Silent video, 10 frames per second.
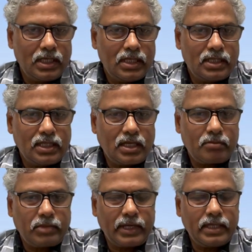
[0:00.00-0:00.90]
There are
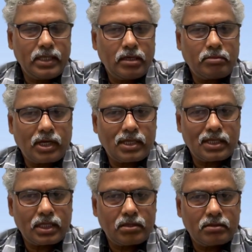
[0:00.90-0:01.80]
plenty of
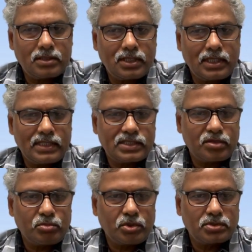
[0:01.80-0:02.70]
alternative theories in
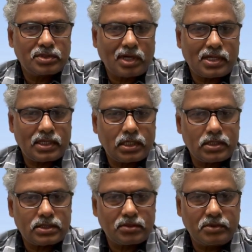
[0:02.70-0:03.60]
books,
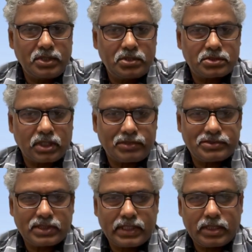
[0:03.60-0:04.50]
articles, and videos
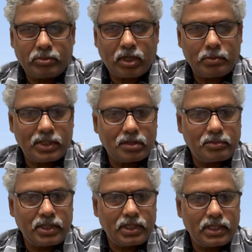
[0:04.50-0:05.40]
outside the popular
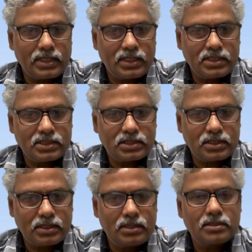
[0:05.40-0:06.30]
media. These
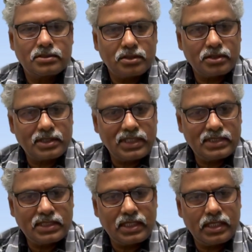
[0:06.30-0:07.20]

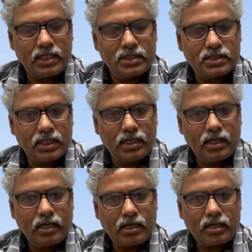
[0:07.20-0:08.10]
theories
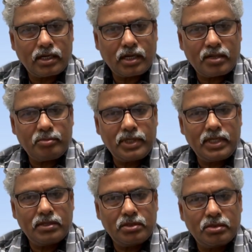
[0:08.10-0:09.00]
are not
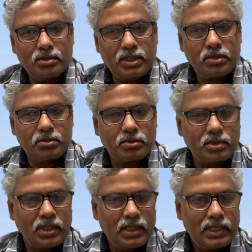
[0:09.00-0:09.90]
being looked into.
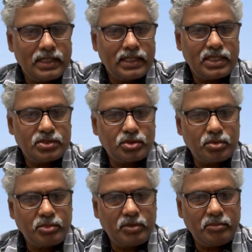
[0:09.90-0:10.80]
They should
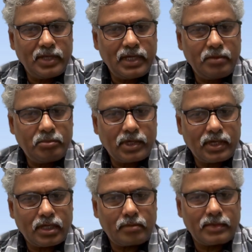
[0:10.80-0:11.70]
be made
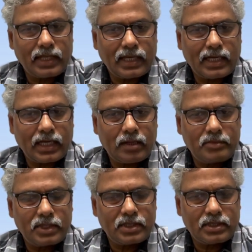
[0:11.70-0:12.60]
part of the academic
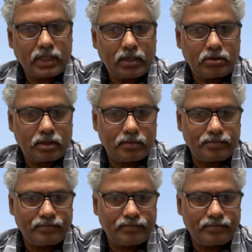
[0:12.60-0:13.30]
curriculum.